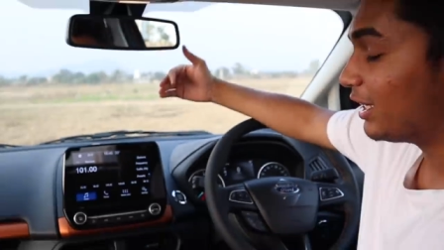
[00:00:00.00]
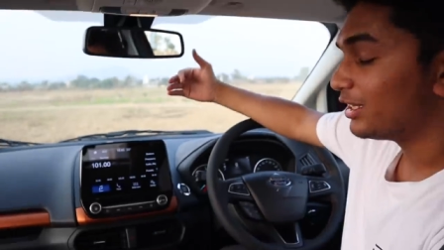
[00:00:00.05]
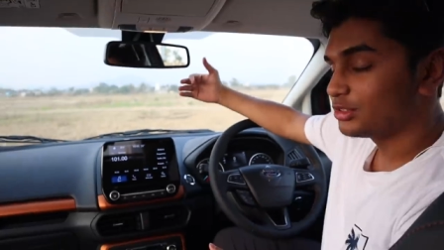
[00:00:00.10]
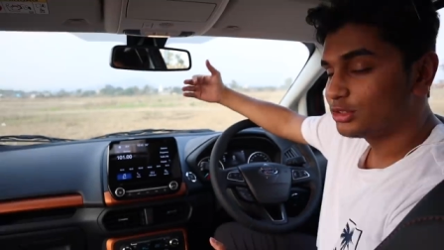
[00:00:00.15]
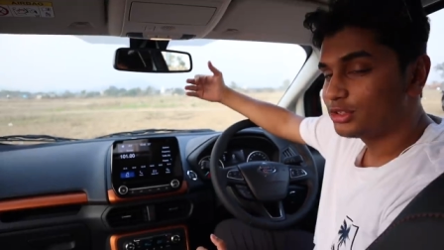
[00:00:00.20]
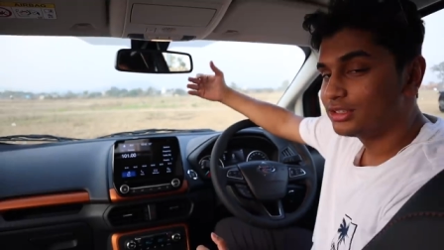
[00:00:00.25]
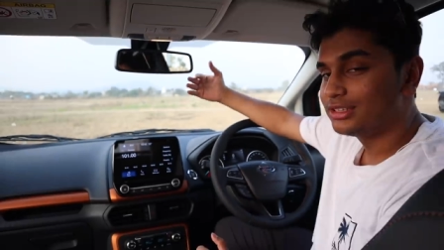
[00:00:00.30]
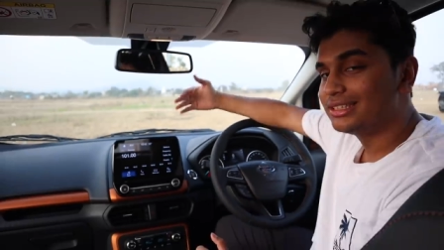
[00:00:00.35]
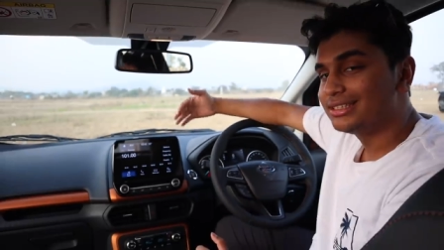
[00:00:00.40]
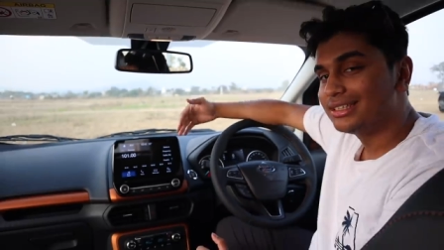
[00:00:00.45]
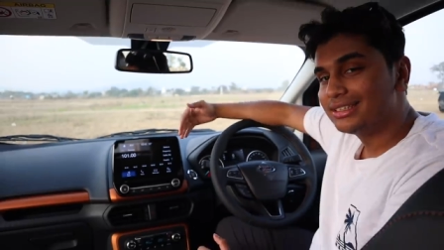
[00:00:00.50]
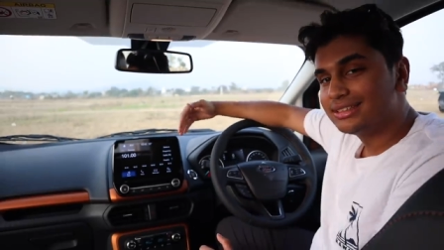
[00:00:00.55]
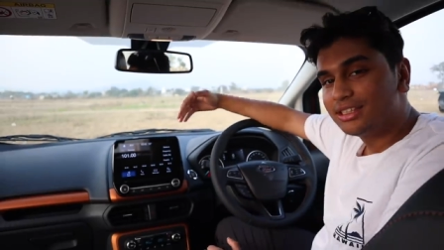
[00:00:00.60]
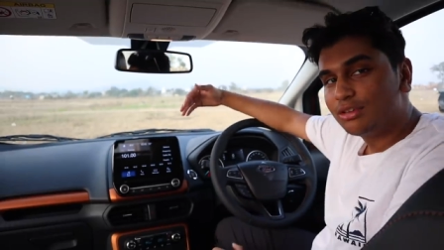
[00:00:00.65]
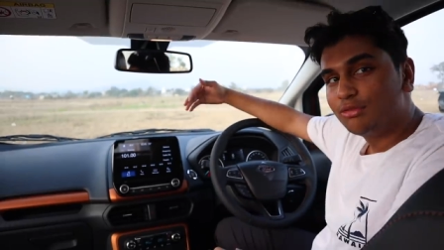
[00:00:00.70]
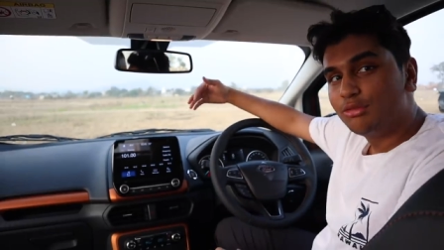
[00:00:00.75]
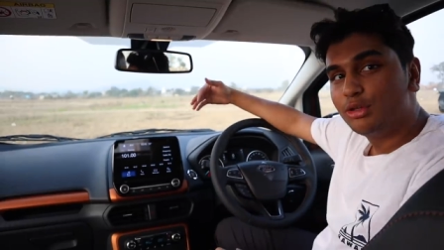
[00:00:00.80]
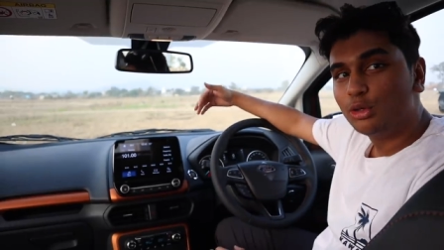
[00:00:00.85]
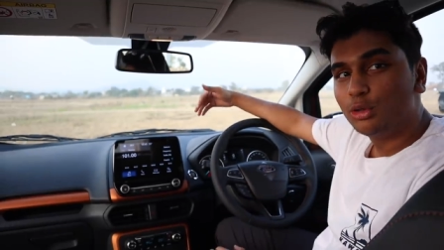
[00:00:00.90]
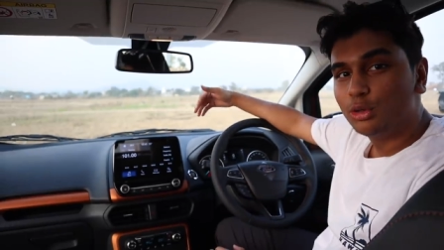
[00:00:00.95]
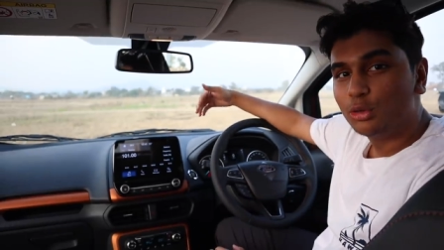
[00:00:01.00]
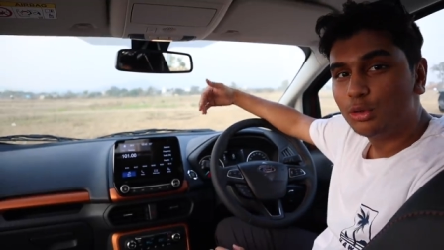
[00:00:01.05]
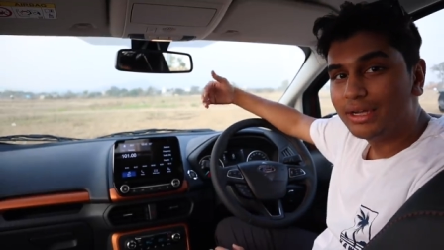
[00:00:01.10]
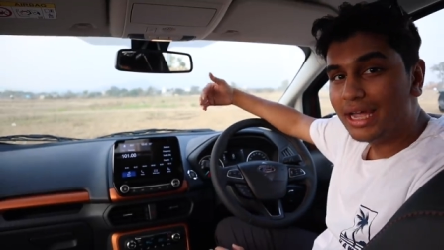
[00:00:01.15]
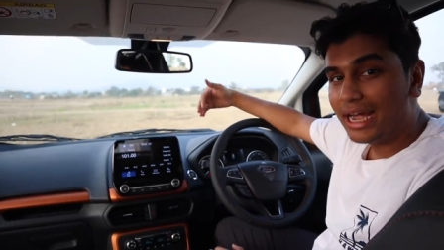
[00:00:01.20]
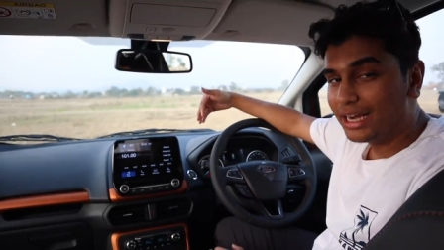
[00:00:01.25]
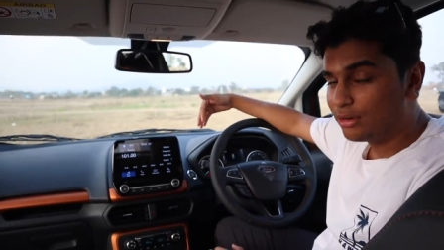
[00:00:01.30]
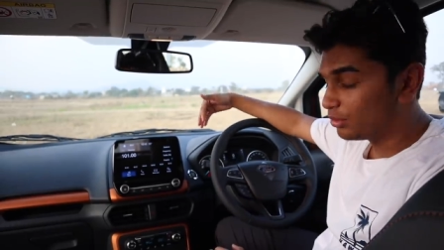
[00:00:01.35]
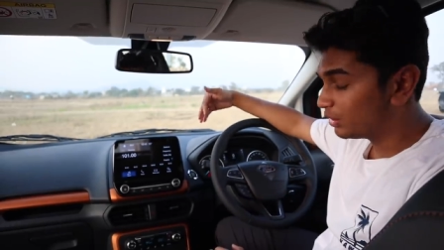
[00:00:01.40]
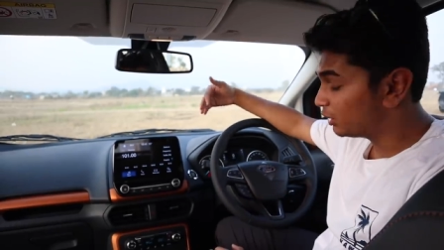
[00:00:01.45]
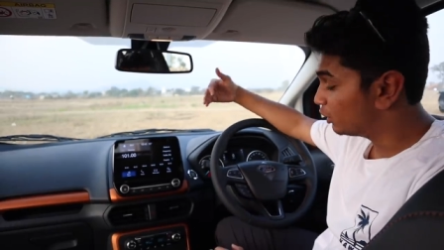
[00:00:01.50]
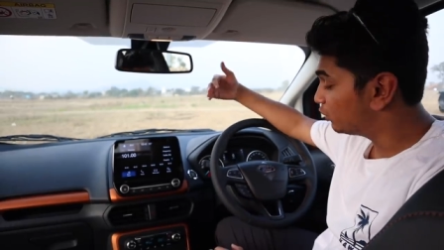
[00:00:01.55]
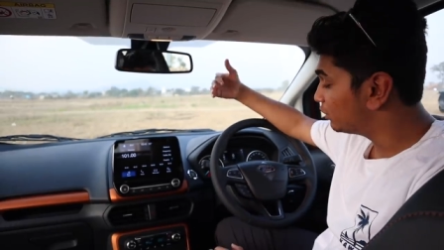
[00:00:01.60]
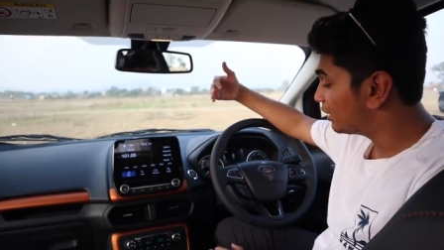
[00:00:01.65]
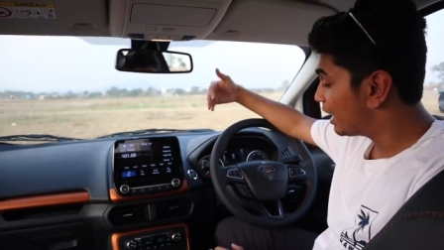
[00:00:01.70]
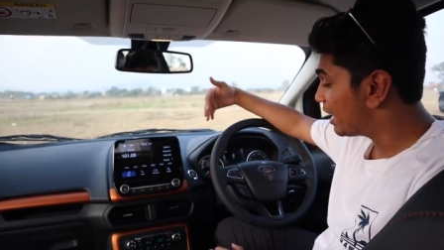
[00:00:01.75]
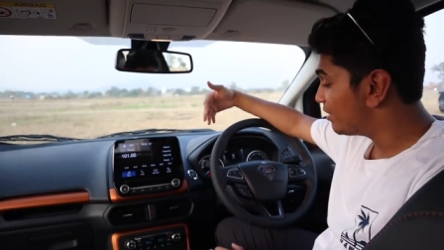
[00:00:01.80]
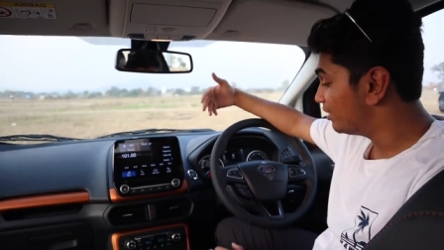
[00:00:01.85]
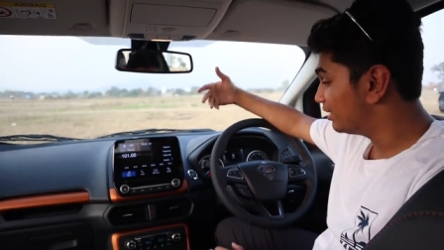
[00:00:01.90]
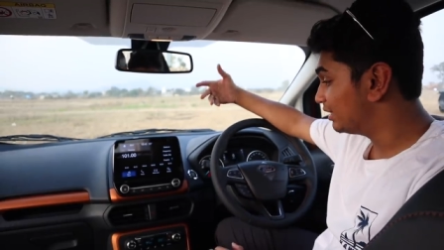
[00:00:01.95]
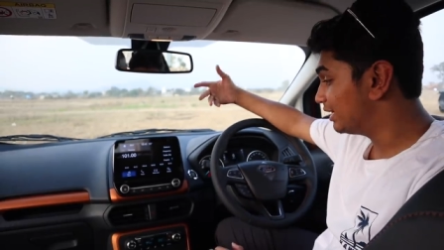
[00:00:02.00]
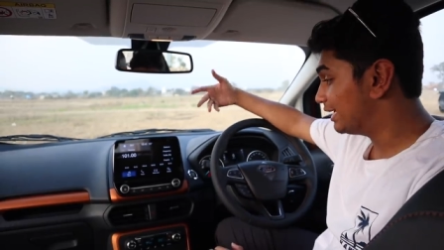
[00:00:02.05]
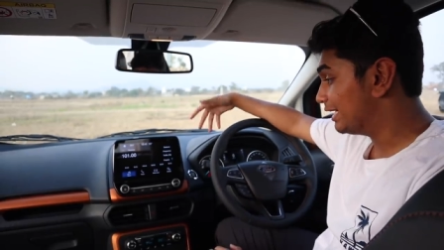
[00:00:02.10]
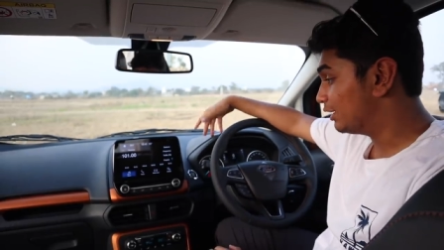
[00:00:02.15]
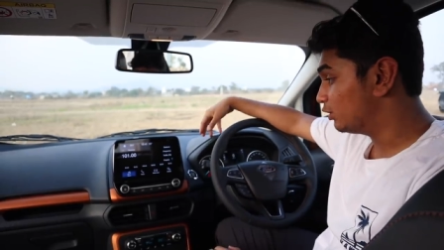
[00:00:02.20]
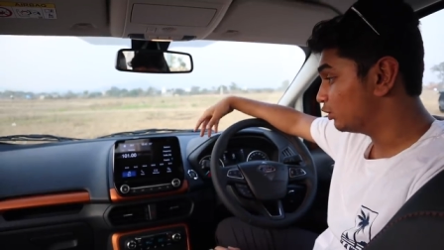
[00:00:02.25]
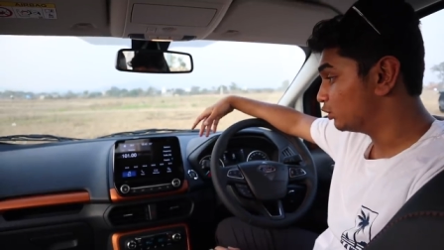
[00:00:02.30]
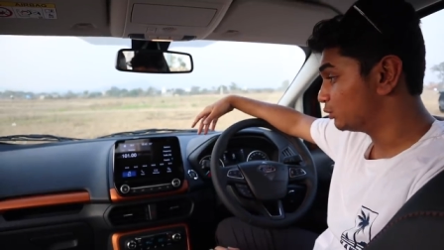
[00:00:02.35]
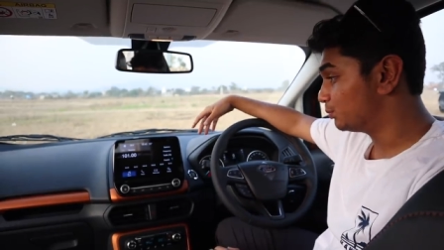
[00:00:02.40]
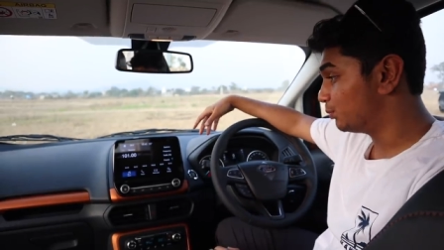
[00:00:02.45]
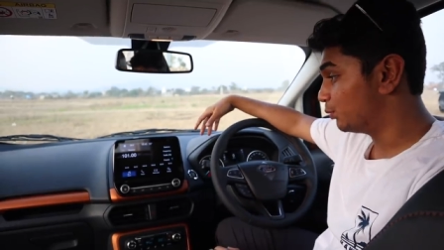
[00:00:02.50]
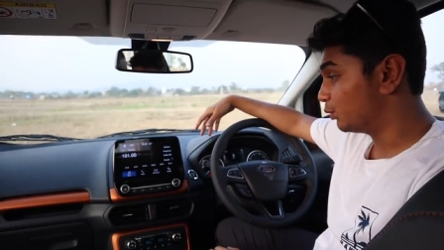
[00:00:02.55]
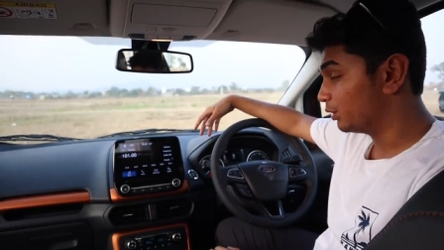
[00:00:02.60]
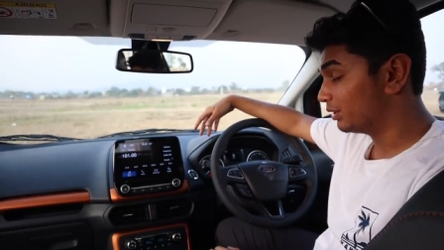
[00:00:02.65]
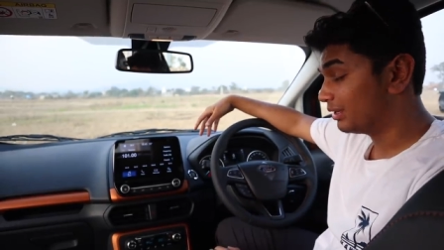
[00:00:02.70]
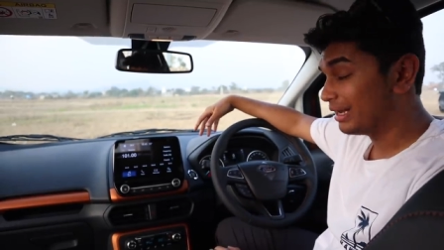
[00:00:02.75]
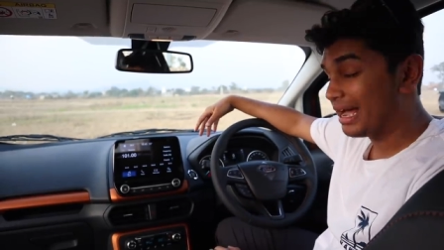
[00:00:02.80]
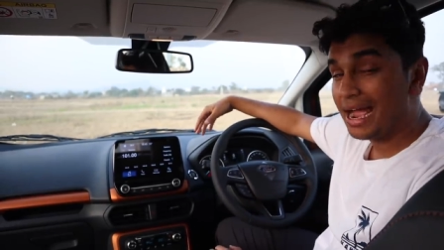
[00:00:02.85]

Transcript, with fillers: So this is the view you get when you're driving the EcoSport,